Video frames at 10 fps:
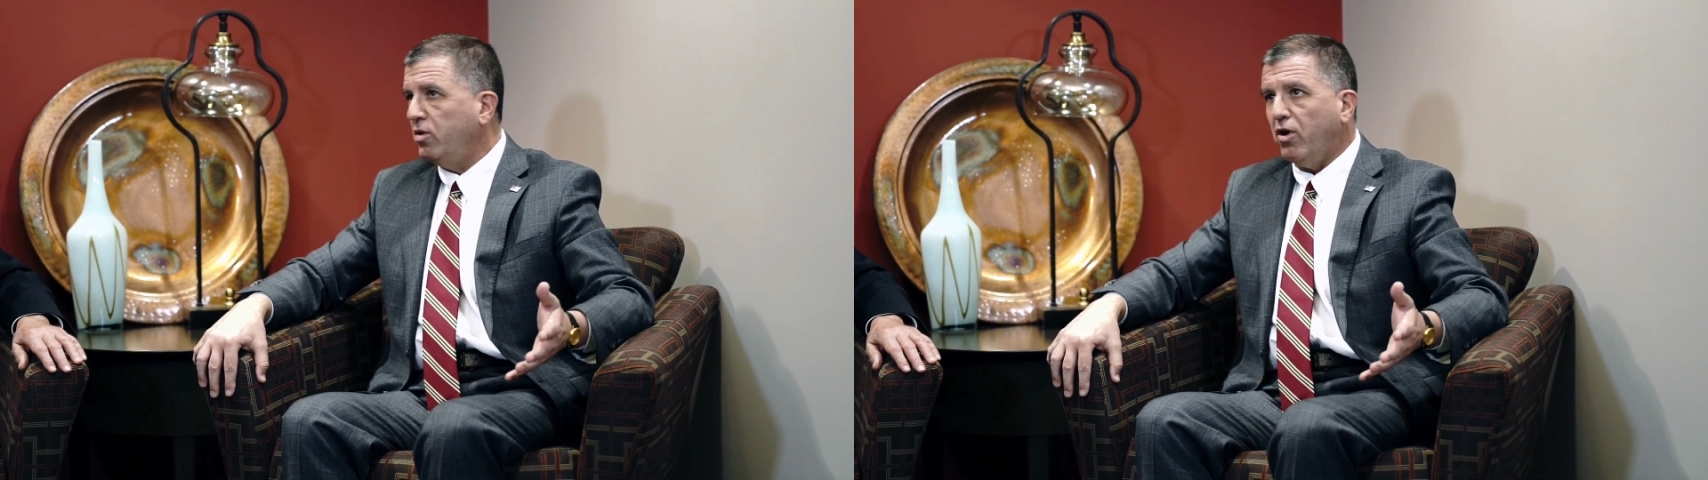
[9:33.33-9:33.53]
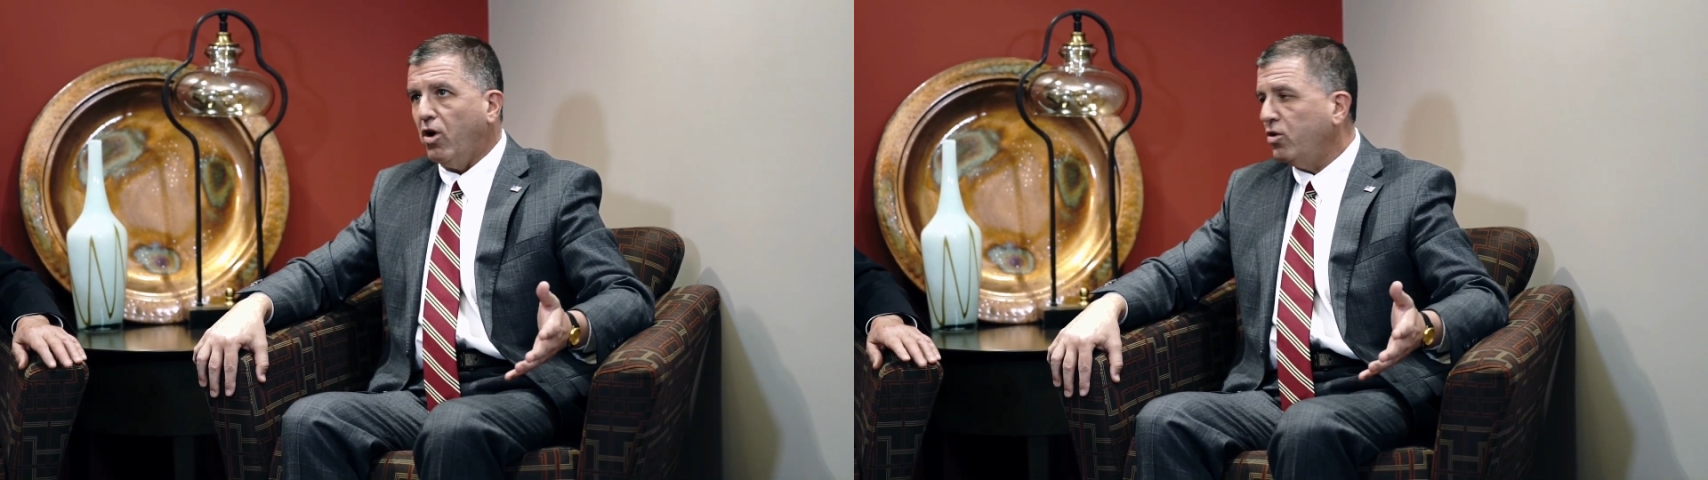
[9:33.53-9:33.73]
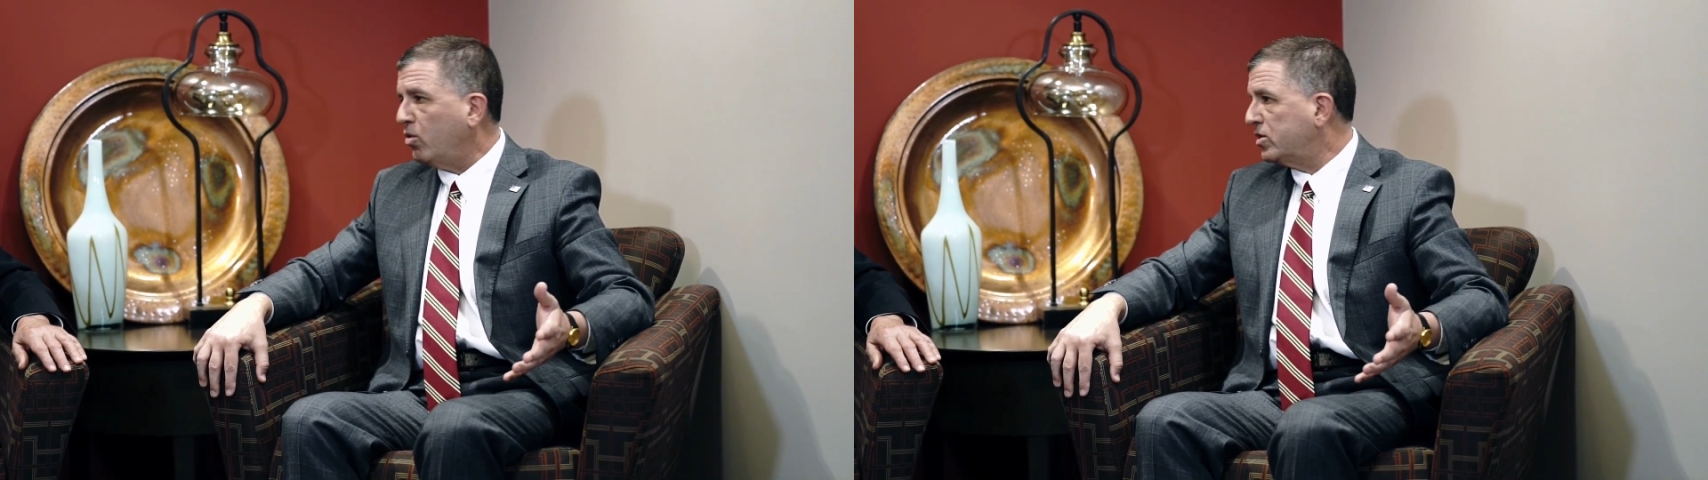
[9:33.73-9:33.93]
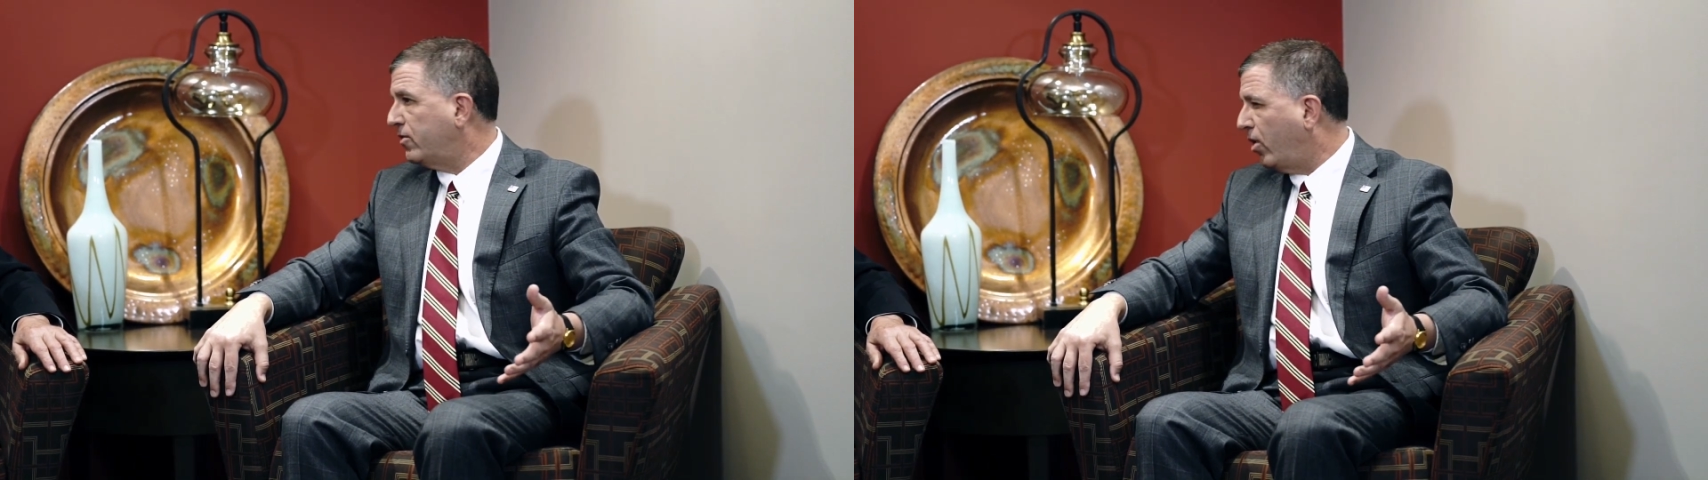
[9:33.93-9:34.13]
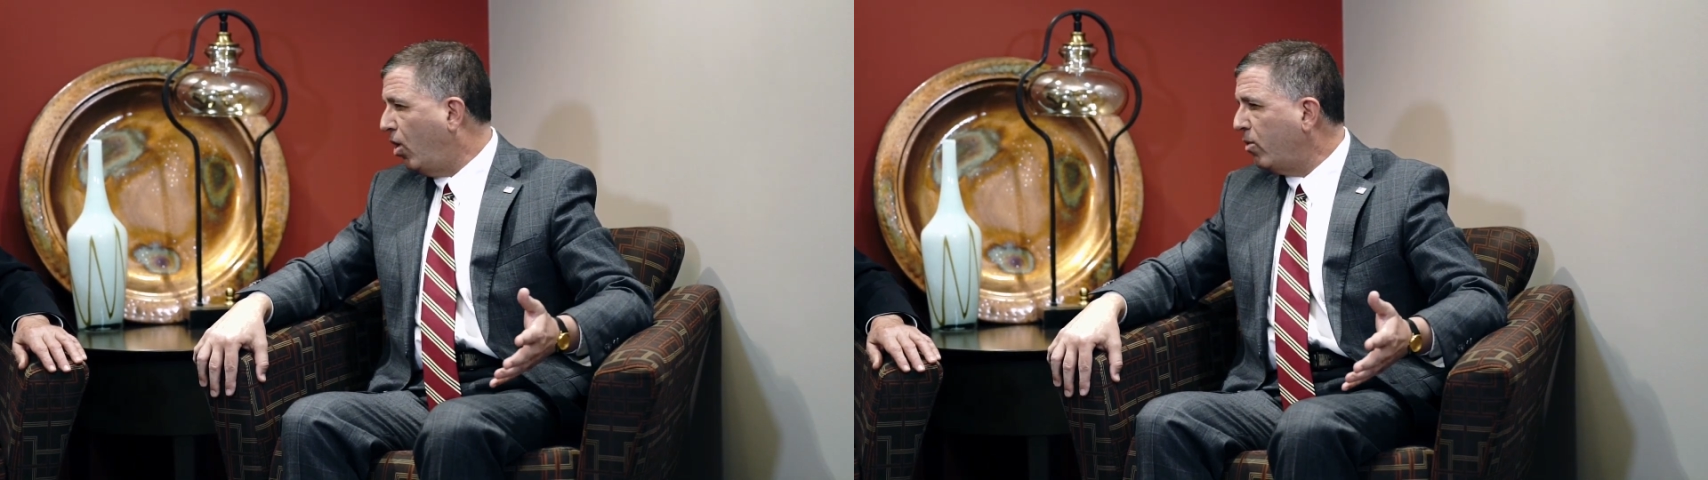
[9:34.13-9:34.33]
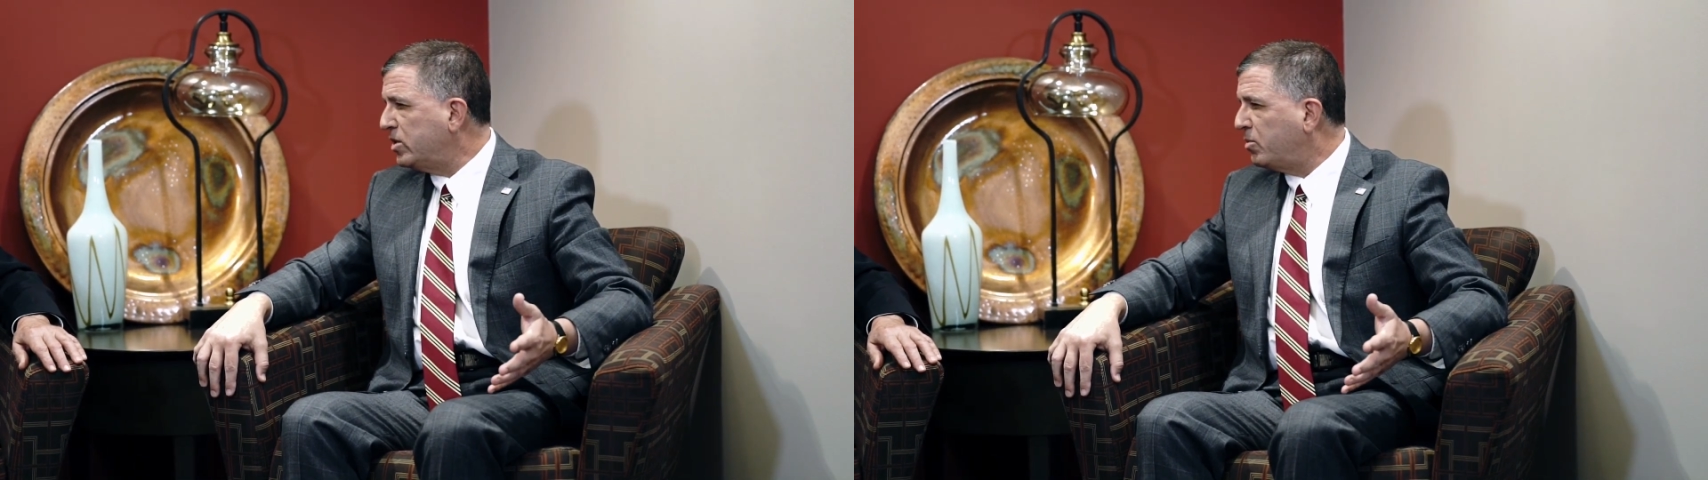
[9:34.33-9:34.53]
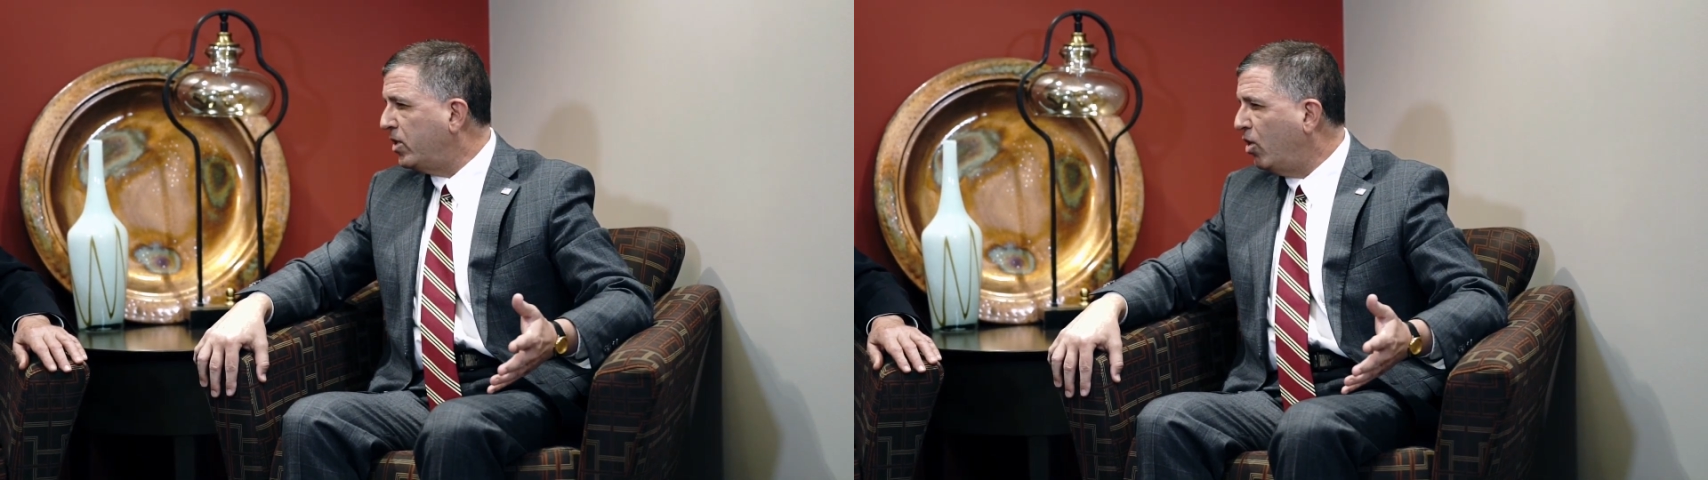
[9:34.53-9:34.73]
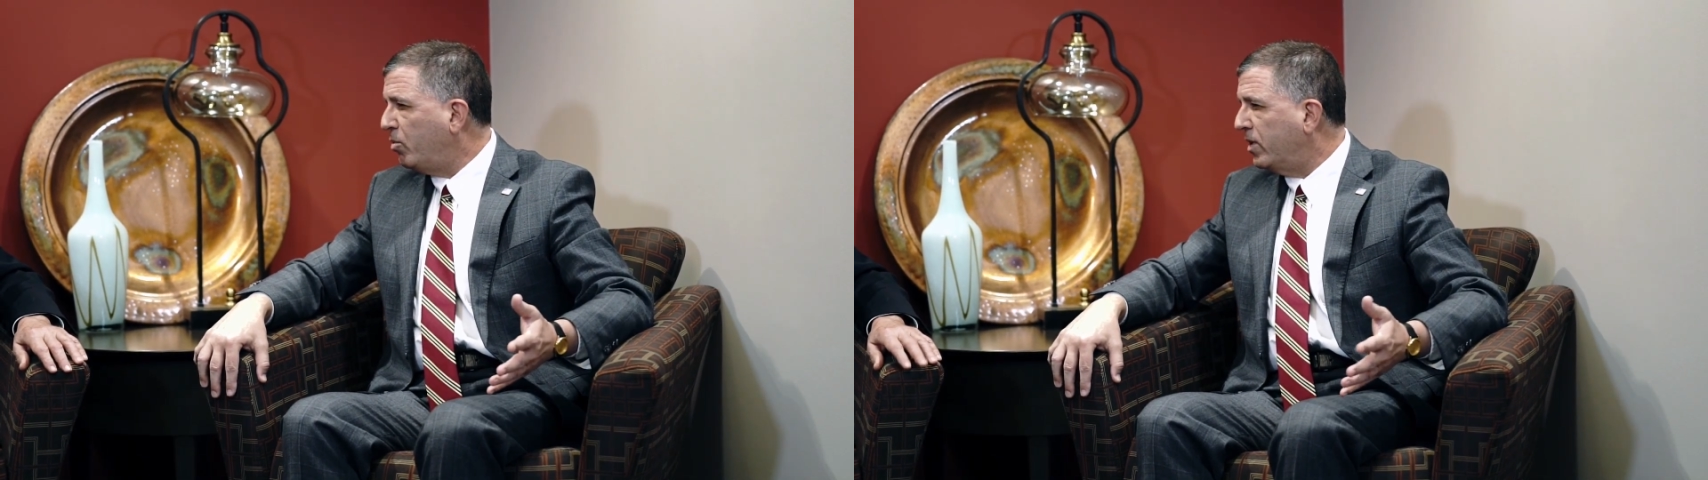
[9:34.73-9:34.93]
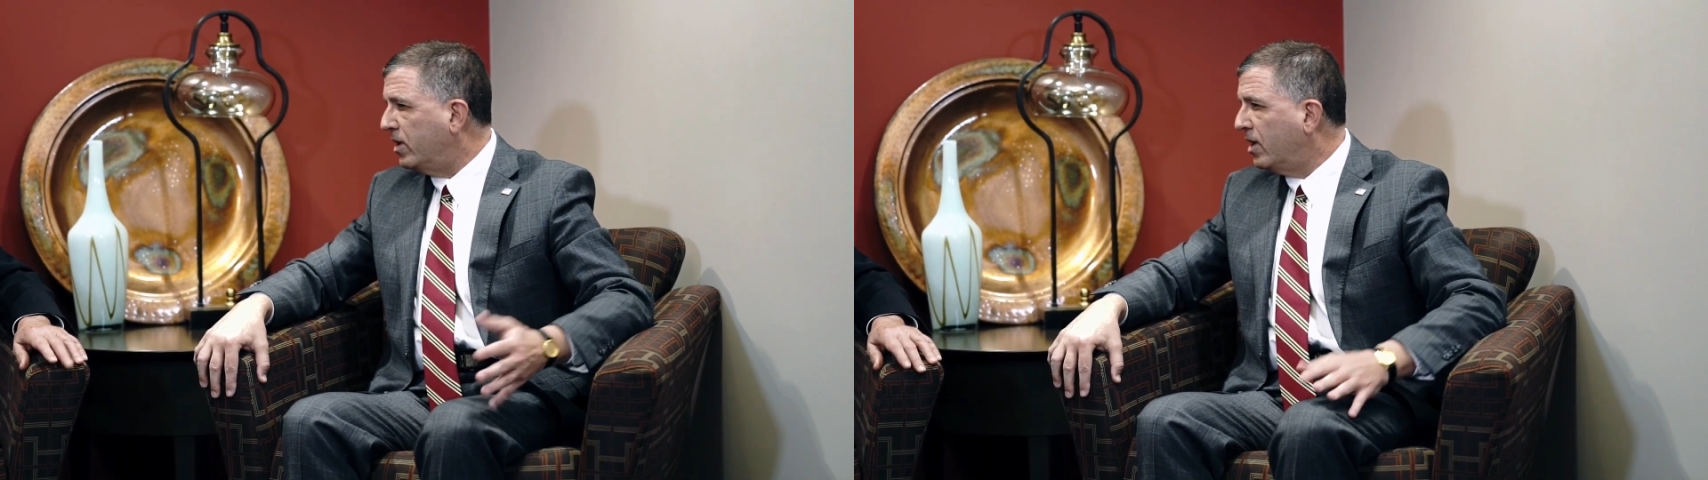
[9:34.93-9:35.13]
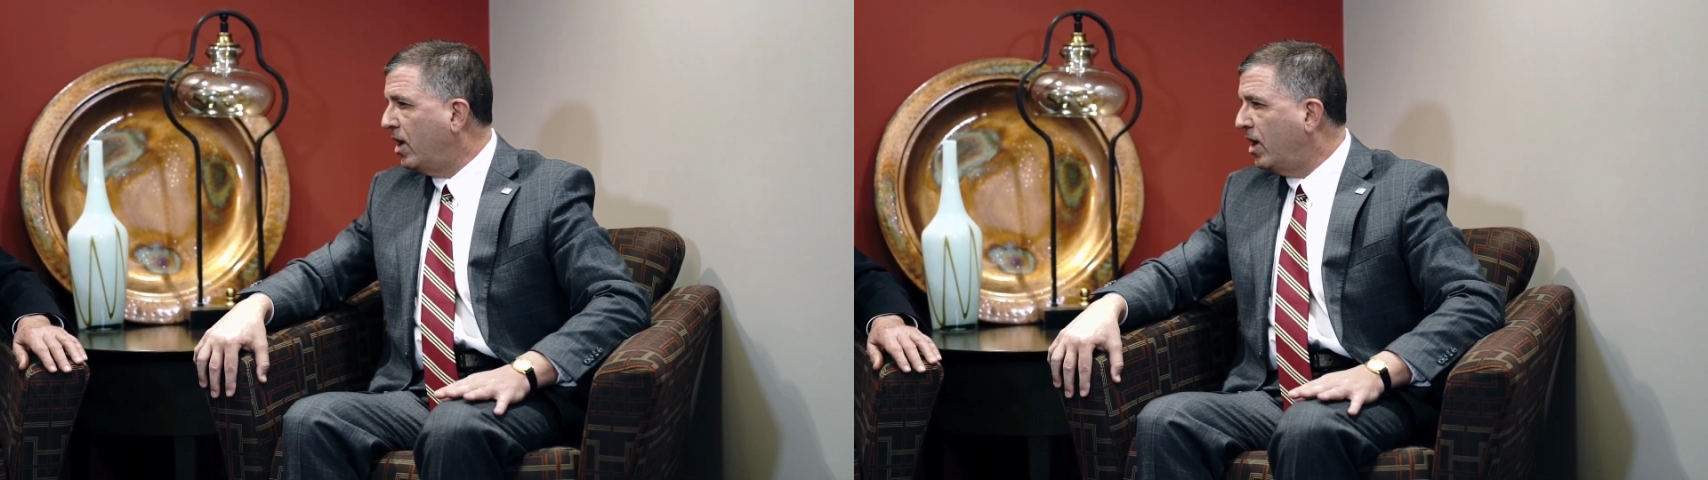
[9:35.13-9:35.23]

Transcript: Our doors have always been open,